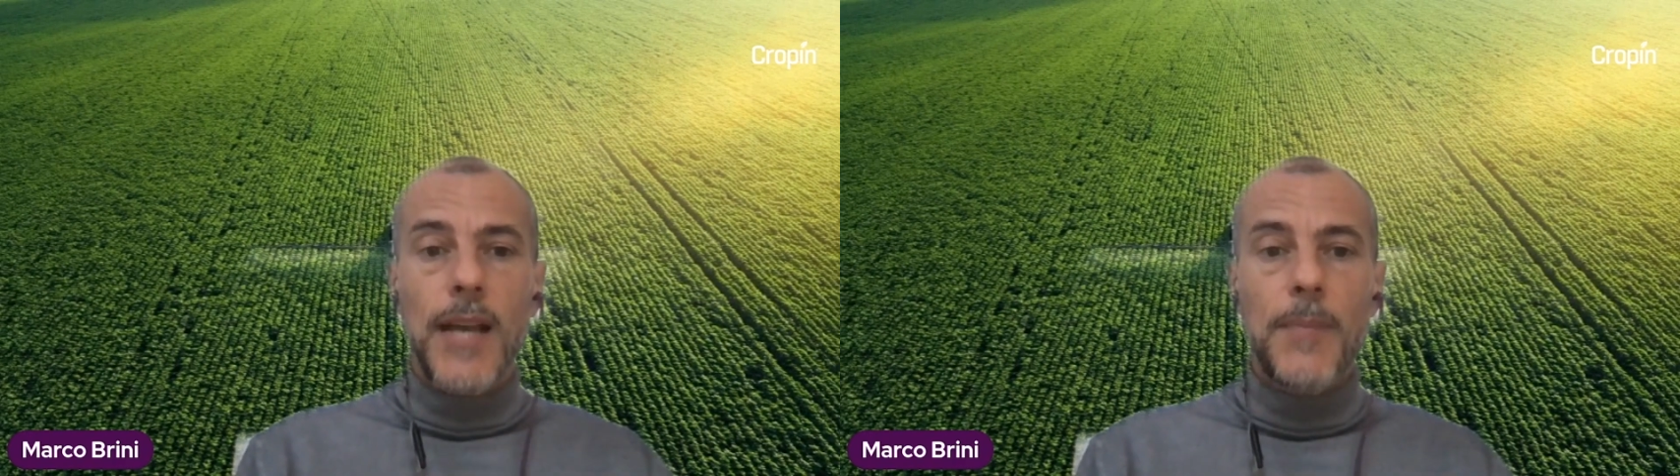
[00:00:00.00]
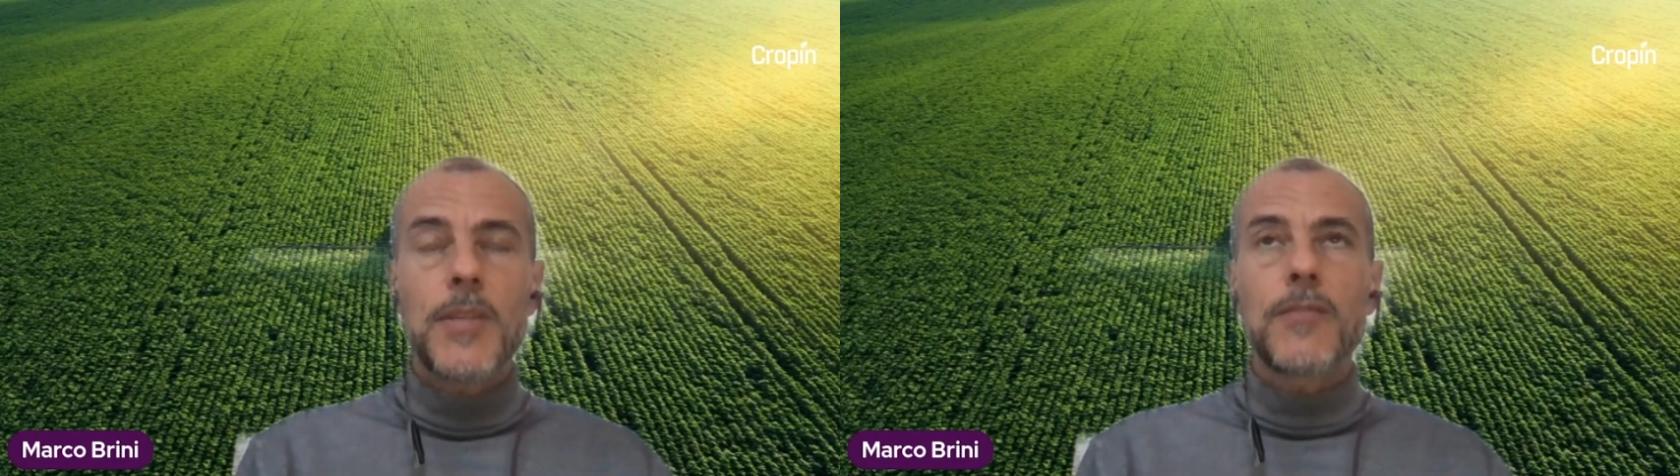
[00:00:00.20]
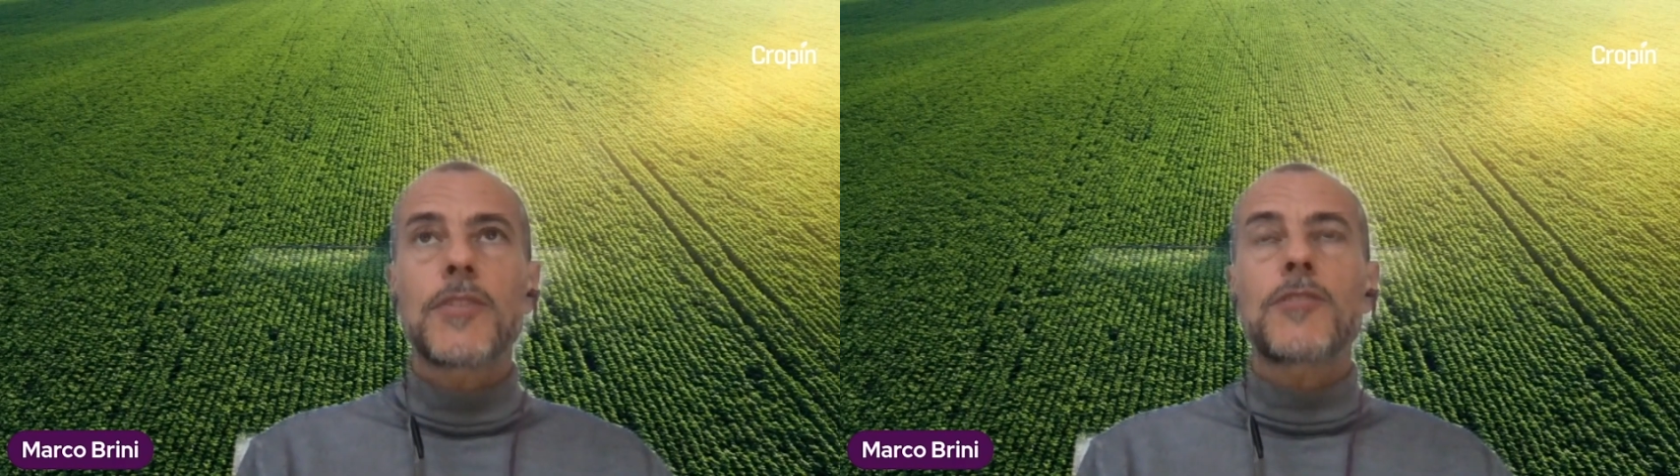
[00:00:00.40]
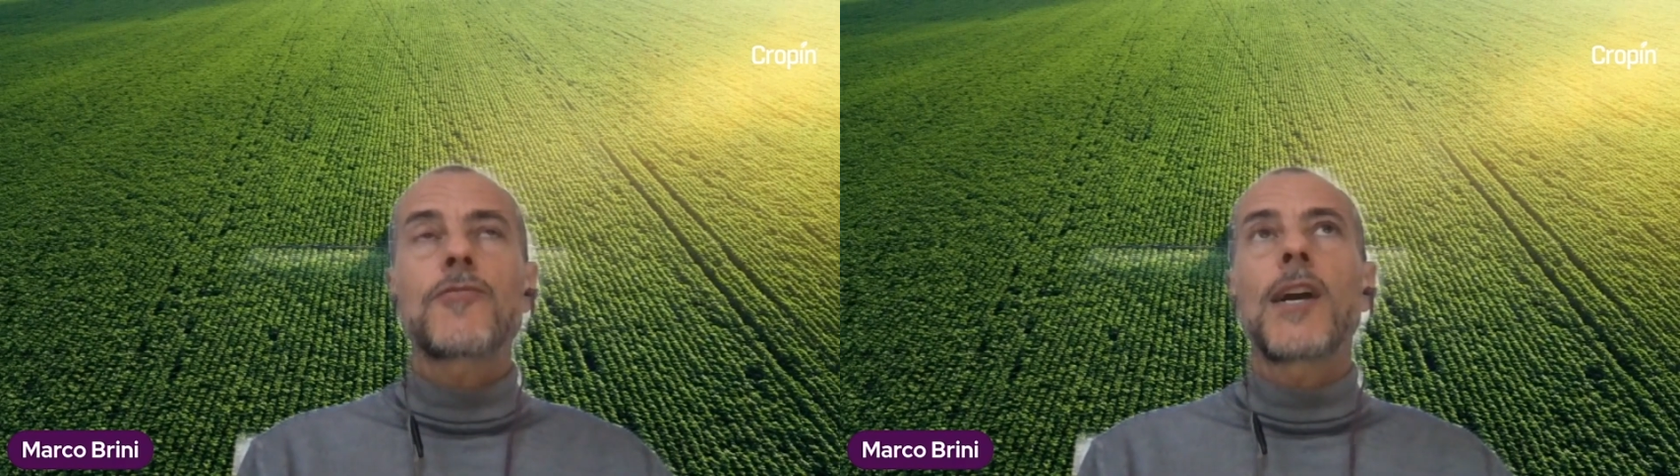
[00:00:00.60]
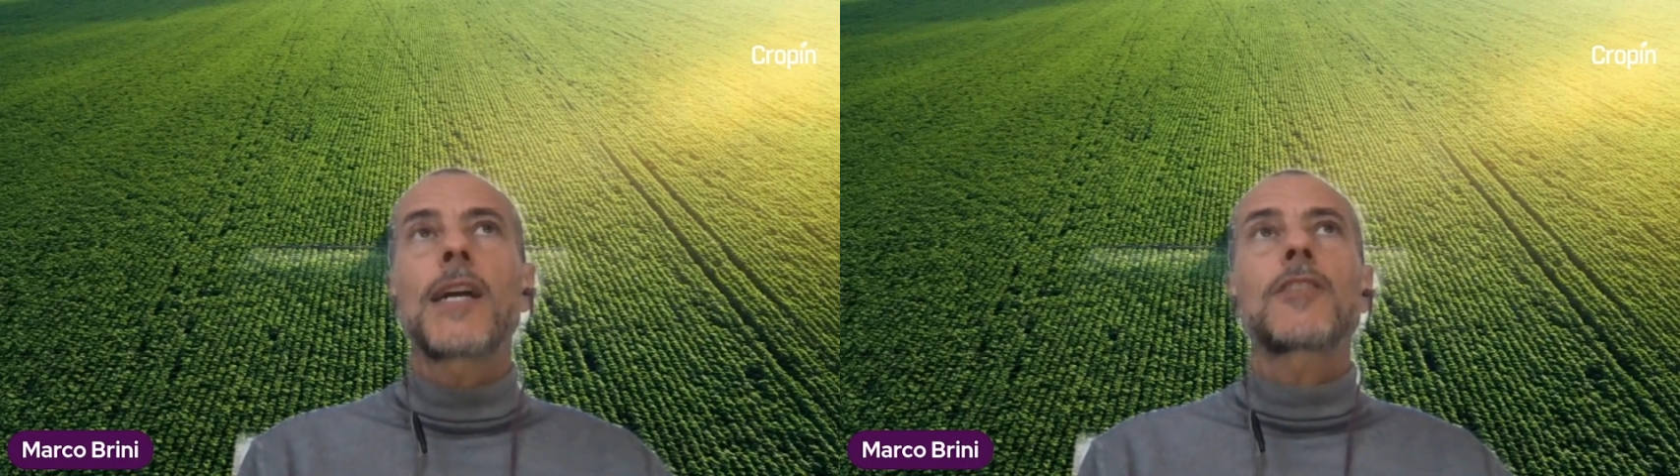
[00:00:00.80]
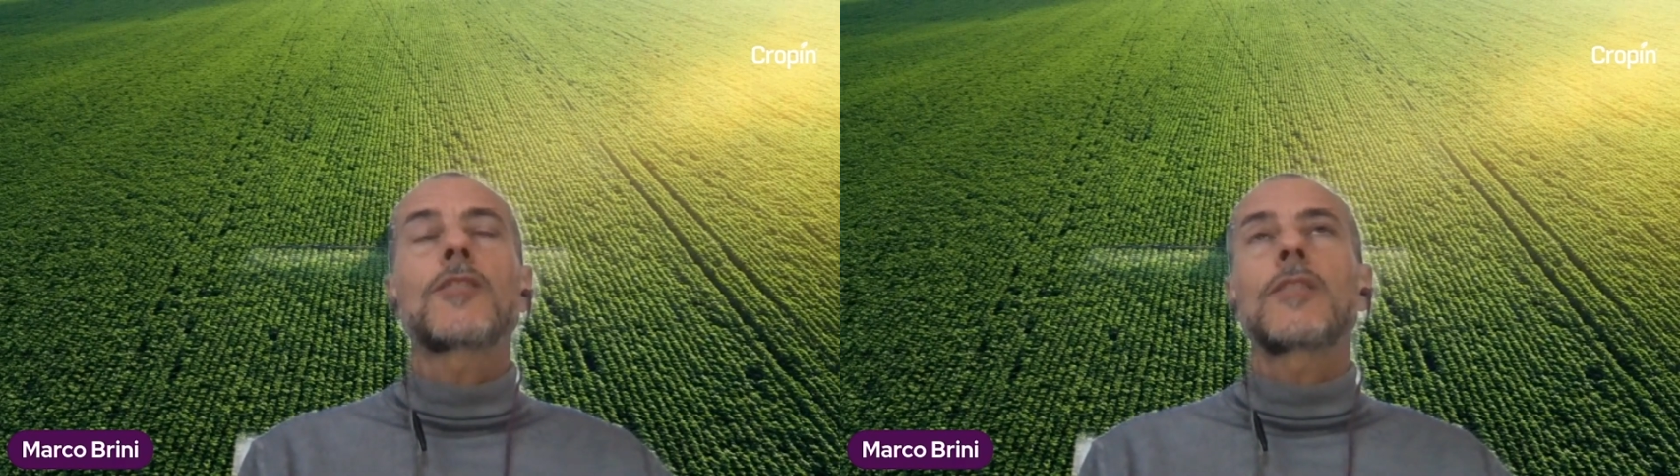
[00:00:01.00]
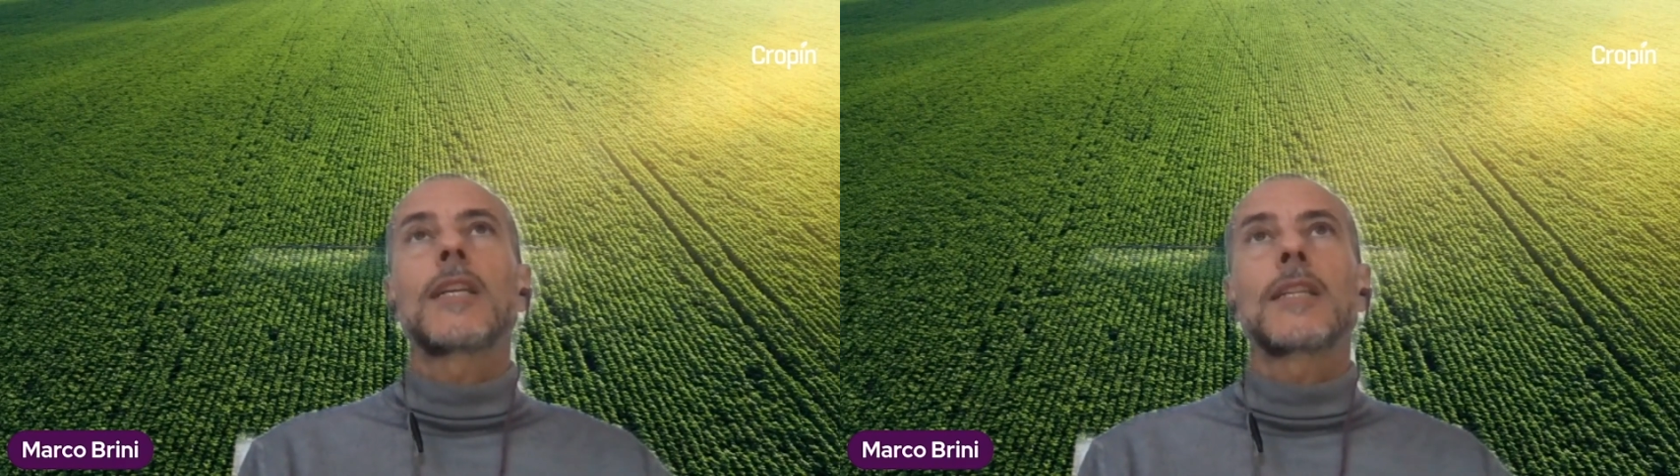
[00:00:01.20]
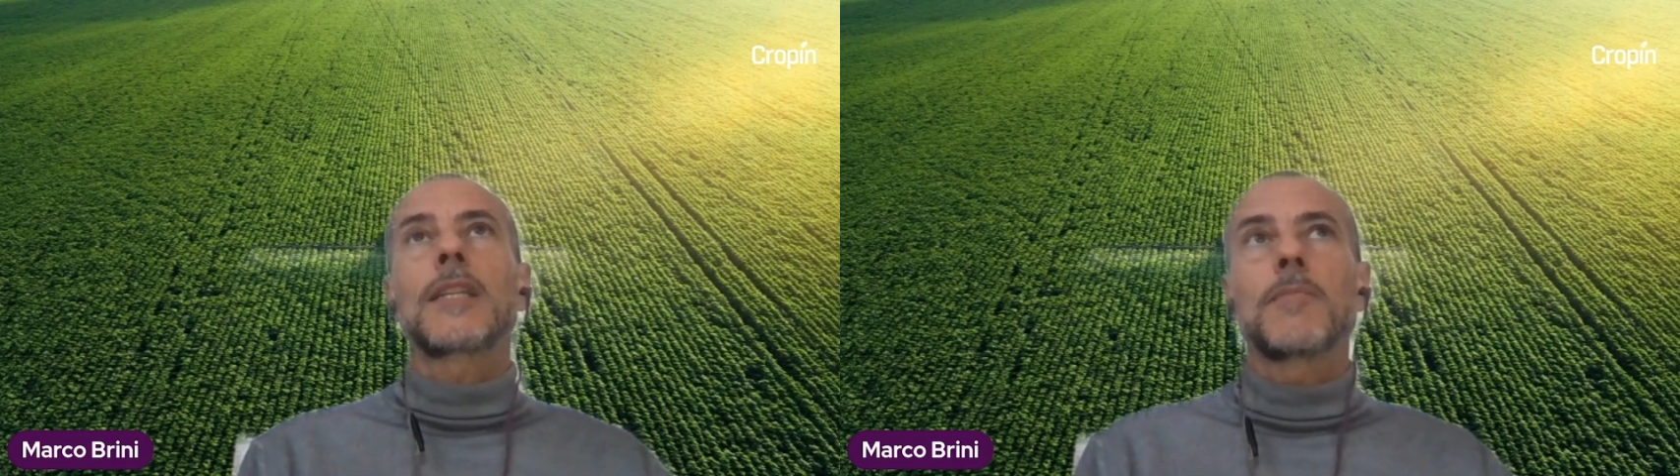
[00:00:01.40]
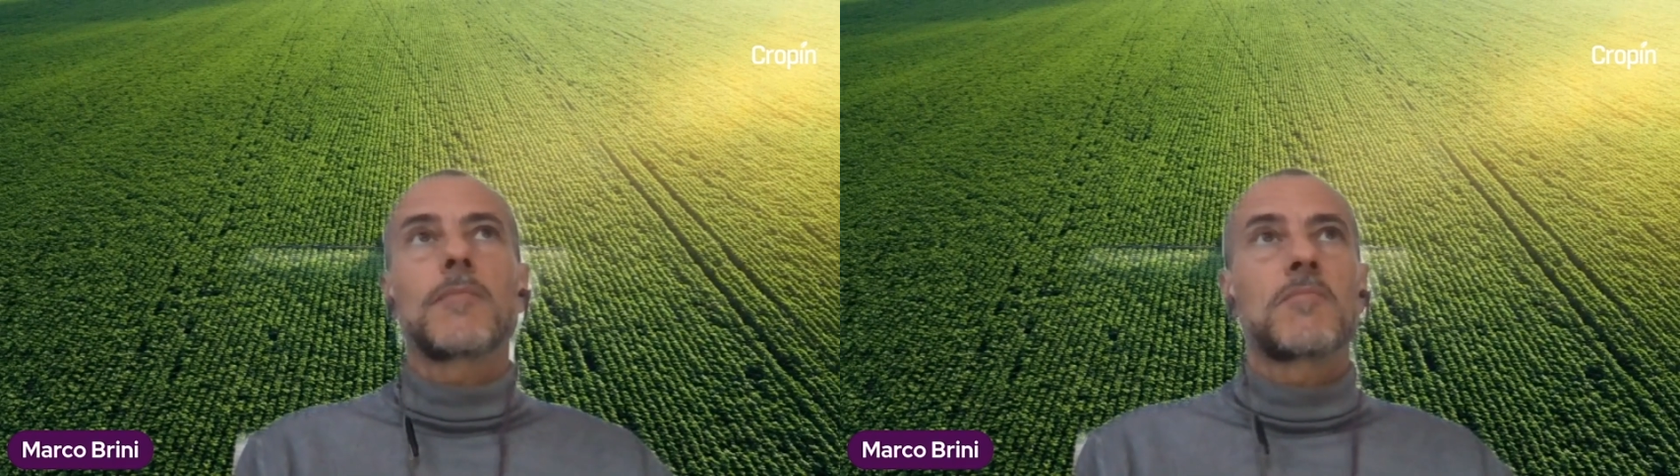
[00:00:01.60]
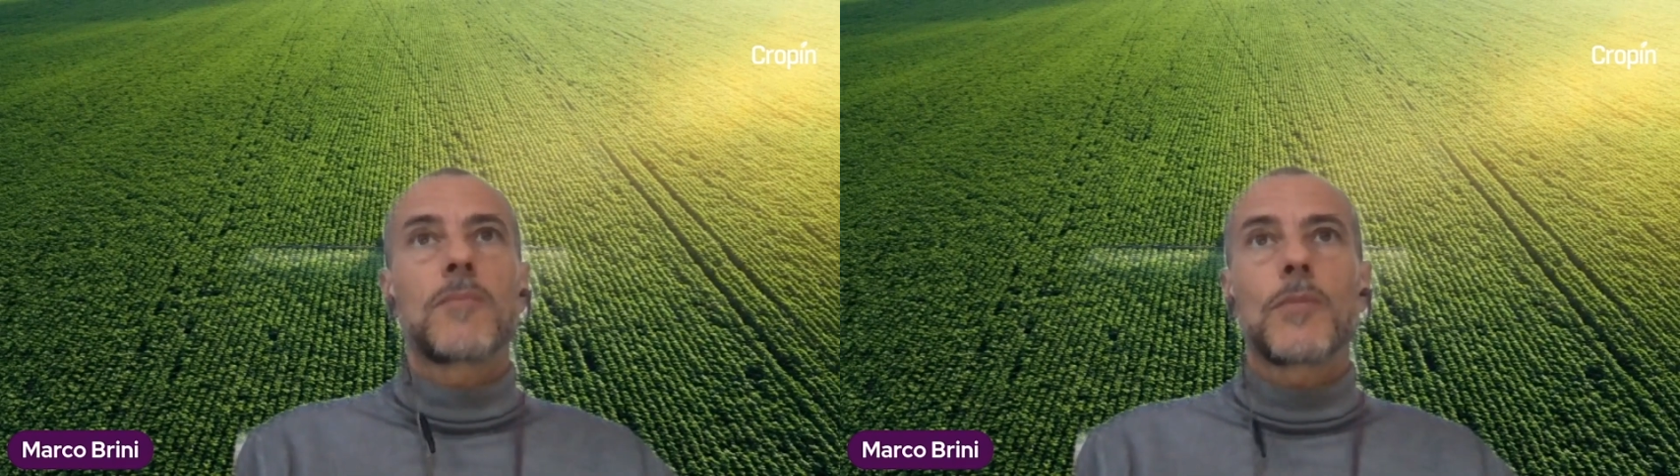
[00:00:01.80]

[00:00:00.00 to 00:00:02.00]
up the infrastructure that can